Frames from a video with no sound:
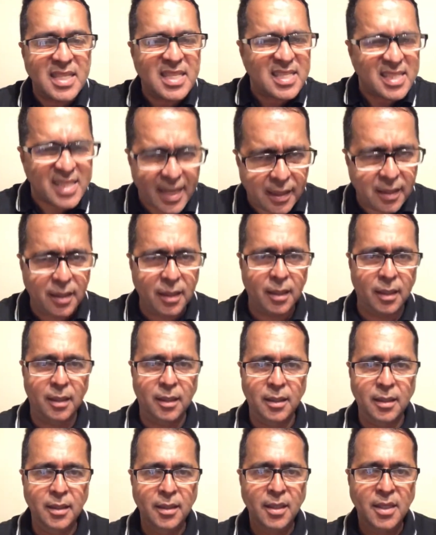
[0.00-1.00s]

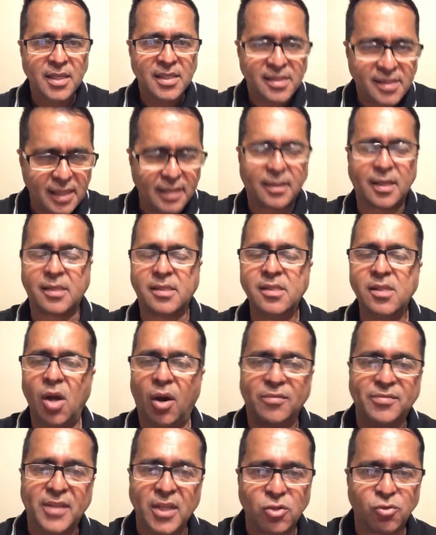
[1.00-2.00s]
single
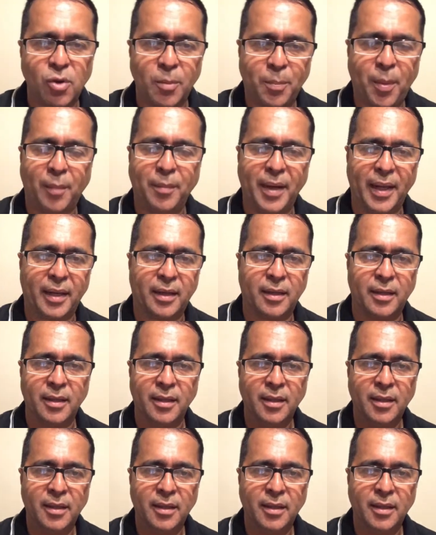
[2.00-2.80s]
citizen of this republic